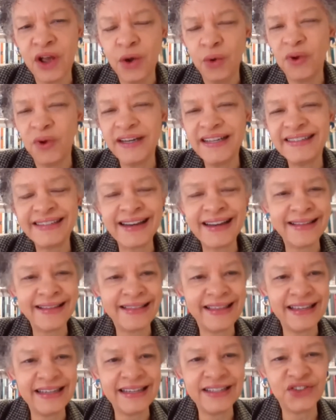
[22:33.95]
One is that I
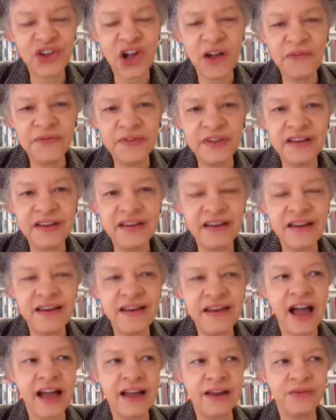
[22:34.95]
think it's often
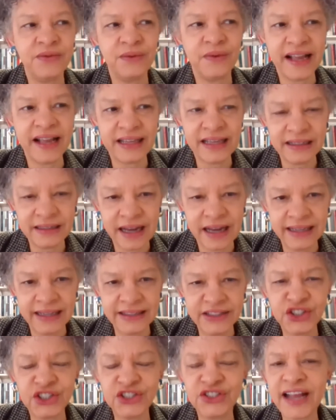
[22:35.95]
not
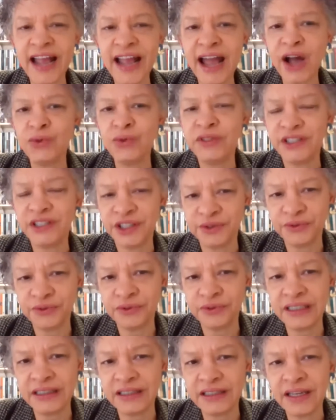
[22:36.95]
recognized just how
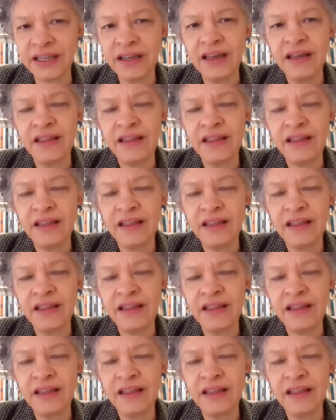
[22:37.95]
different